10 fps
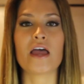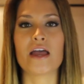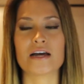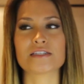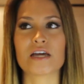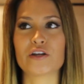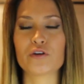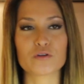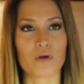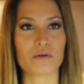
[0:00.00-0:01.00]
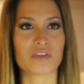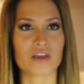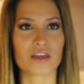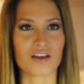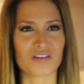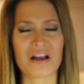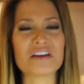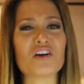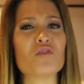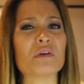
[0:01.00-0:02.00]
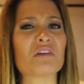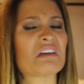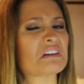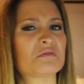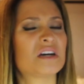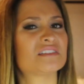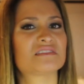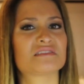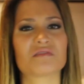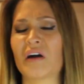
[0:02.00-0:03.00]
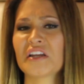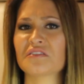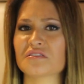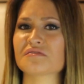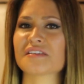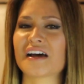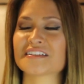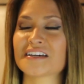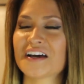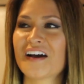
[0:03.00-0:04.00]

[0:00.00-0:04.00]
And I know you're probably thinking, grind oatmeal, like what? Why do you use that?